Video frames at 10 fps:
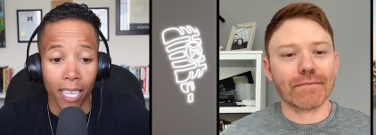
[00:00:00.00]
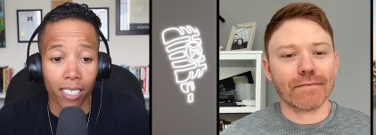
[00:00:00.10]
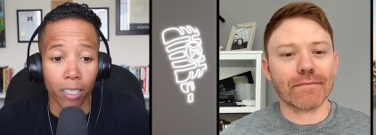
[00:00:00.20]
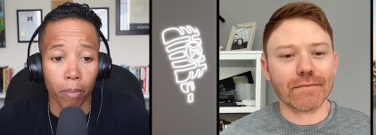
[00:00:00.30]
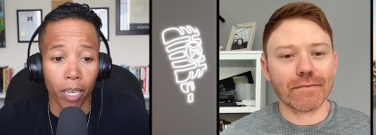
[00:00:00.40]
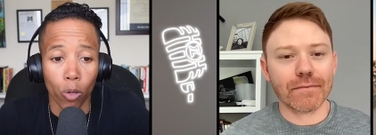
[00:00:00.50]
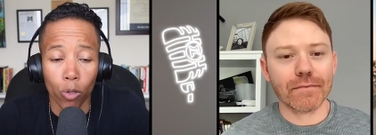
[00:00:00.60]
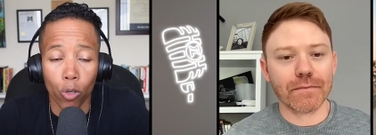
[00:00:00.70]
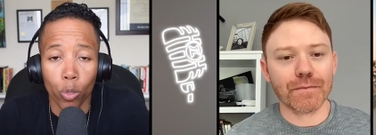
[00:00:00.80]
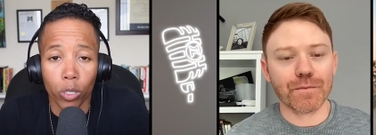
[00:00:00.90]
Speaker 1: like I said, my
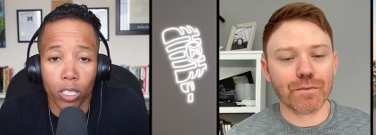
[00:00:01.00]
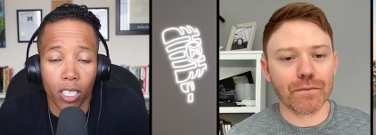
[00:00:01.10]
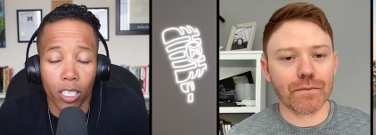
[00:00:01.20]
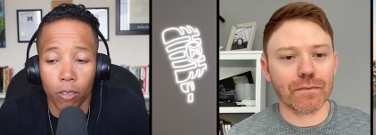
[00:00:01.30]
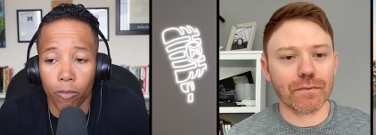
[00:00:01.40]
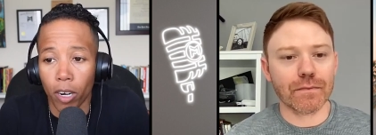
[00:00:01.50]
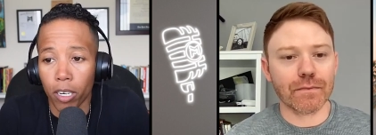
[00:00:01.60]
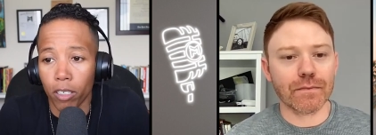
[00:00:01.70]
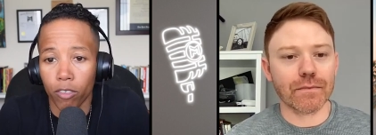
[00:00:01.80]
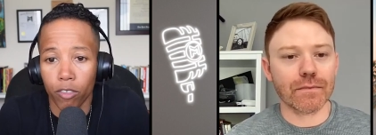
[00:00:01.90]
whole goal was just to get you in
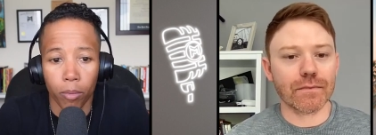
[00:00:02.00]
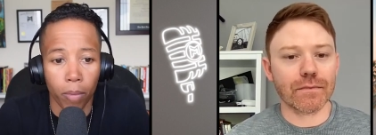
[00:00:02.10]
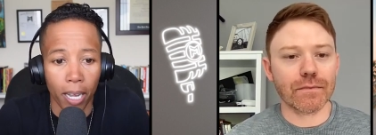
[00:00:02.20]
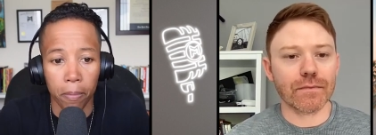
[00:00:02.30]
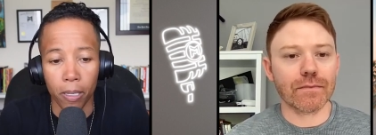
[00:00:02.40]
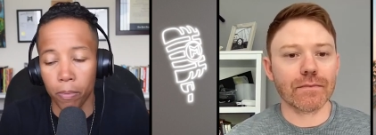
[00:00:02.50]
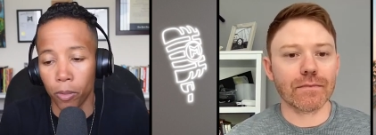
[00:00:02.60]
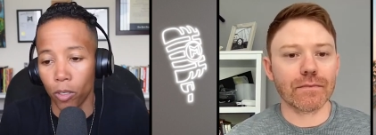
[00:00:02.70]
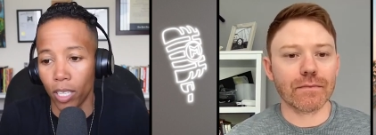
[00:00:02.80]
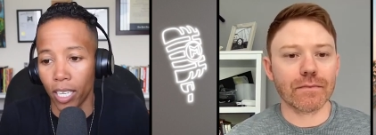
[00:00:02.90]
front of my
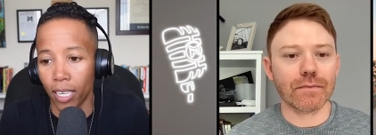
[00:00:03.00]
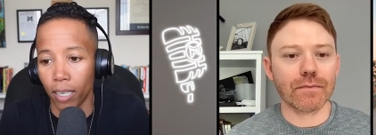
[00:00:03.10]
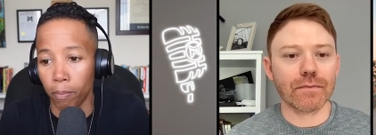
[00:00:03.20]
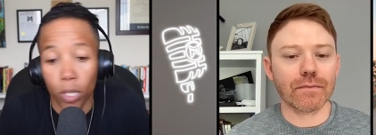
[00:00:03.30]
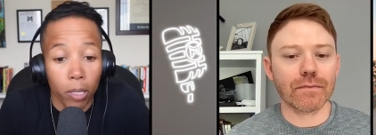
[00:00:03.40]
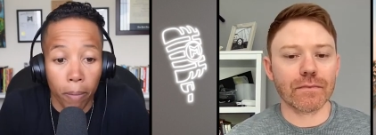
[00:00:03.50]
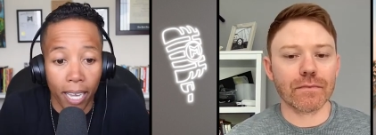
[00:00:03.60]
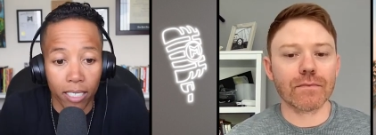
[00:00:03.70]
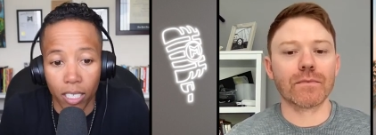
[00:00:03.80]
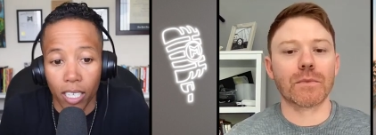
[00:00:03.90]
people and put the
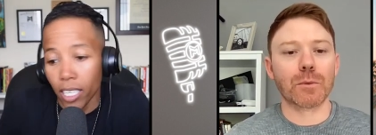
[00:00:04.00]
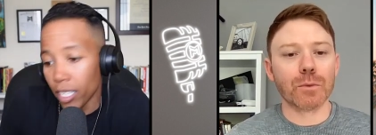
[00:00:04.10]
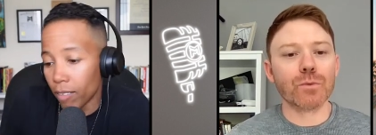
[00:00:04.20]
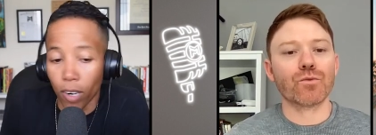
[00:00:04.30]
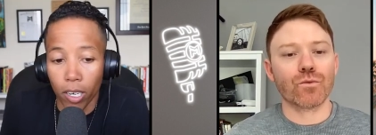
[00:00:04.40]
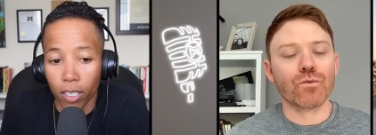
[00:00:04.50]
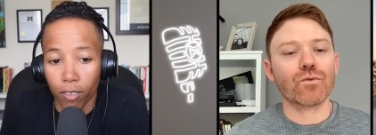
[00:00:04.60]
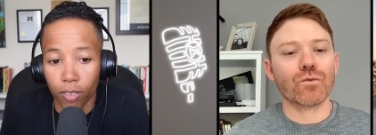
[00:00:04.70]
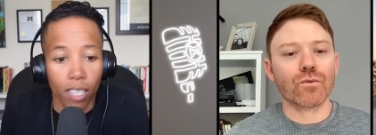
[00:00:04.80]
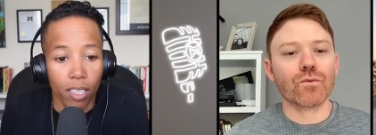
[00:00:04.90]
best in front
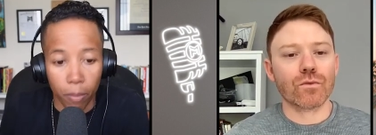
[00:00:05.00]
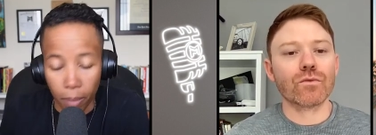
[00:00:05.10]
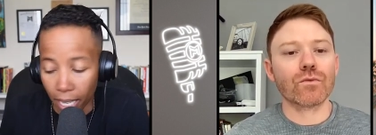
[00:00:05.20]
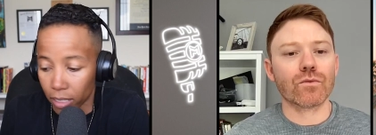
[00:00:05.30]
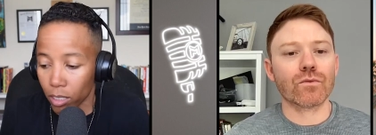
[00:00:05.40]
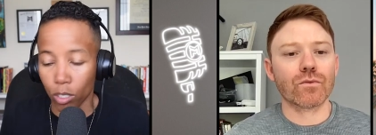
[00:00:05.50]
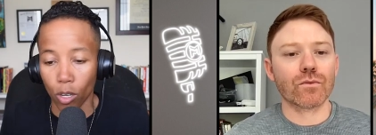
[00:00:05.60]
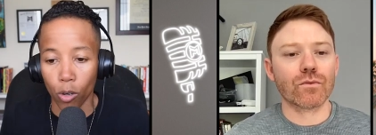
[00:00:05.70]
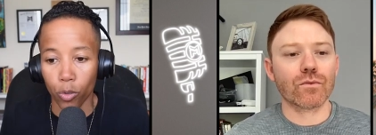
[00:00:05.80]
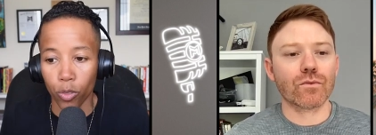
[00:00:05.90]
of the best.
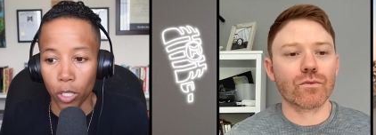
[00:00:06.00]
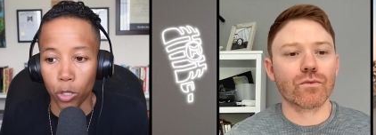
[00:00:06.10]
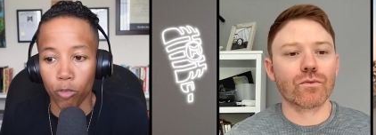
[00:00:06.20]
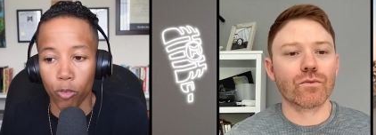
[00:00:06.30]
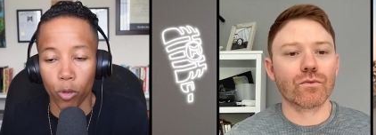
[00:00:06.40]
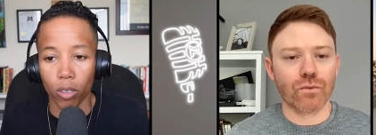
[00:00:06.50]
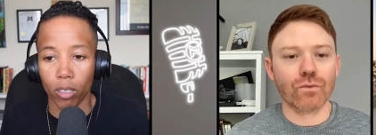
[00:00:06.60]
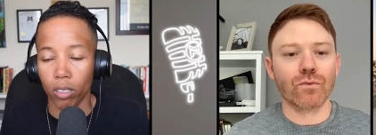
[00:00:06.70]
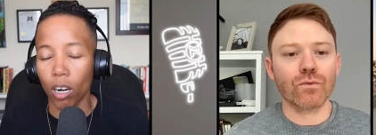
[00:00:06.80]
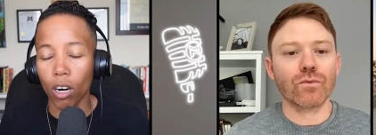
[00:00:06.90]
So thank you
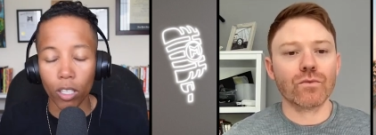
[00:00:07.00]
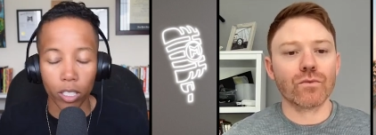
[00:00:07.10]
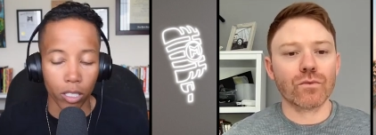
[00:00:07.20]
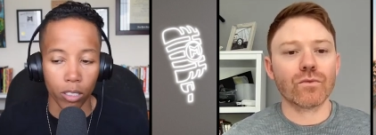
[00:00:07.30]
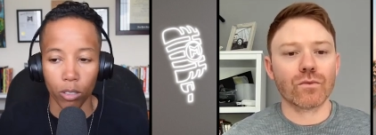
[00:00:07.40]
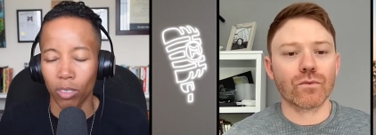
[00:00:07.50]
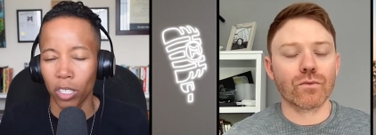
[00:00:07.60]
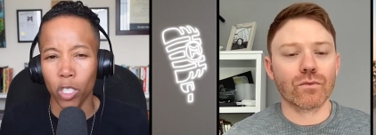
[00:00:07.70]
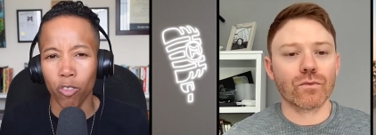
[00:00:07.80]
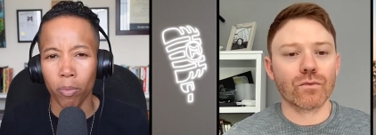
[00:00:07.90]
for all that you do.
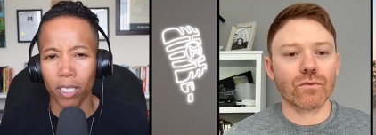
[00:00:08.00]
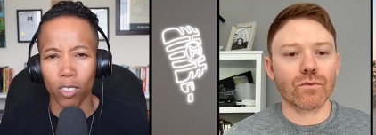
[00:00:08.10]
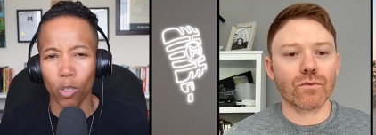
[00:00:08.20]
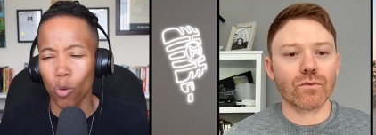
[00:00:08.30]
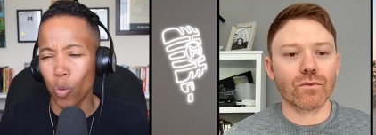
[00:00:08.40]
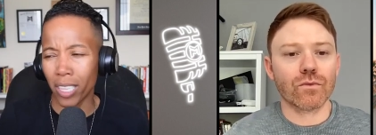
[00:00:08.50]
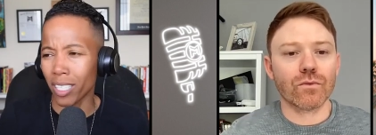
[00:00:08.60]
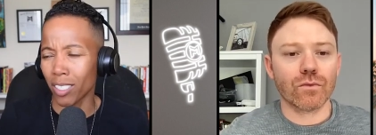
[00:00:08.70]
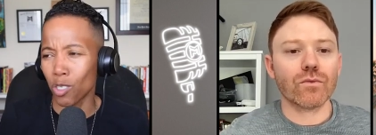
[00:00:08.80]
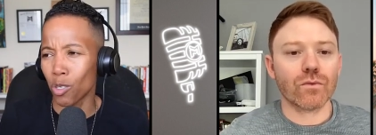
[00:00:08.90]
Thank you for being so
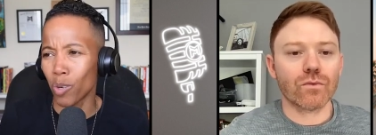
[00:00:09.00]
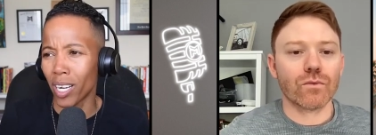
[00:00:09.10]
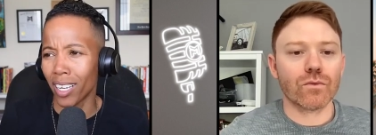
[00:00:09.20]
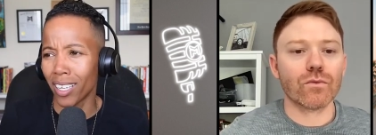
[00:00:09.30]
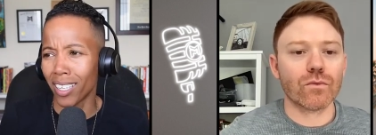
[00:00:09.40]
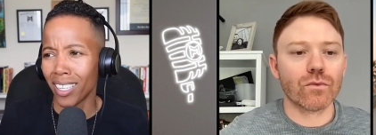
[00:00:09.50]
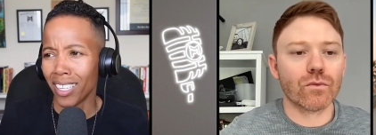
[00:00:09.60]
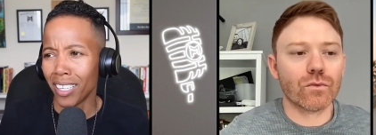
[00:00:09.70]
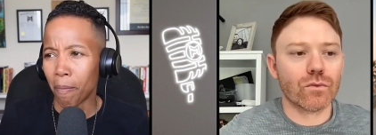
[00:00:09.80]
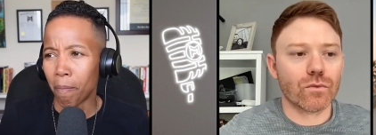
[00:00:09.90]
willing to, uh,
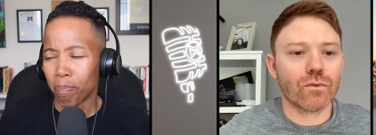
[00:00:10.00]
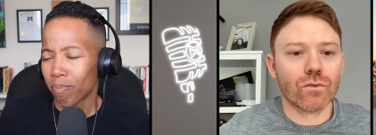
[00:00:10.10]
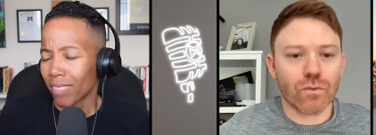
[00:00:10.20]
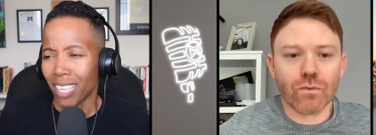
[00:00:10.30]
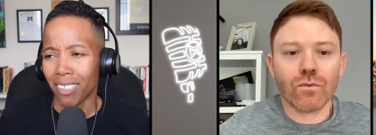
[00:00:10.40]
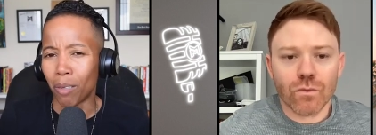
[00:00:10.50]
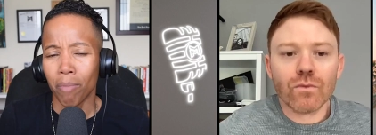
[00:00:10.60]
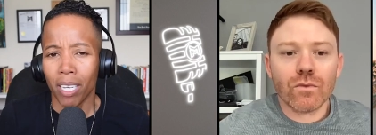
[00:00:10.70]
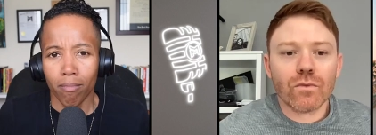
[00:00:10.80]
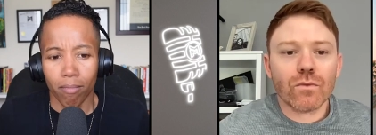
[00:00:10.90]
I don't know,